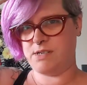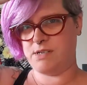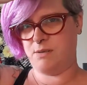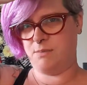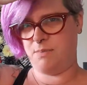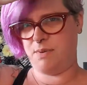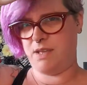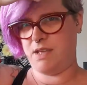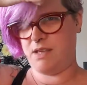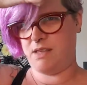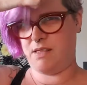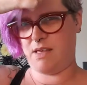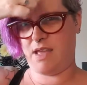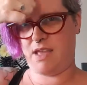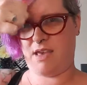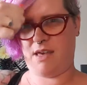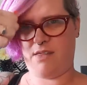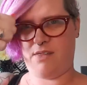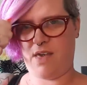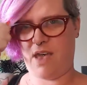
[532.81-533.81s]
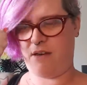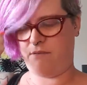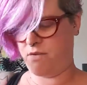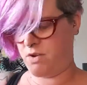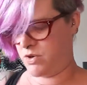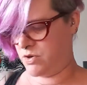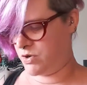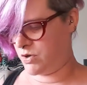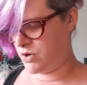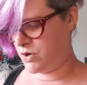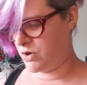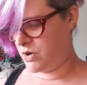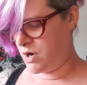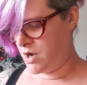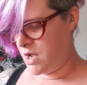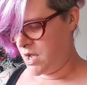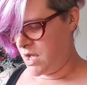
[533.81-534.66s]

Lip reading: to be like a lavender.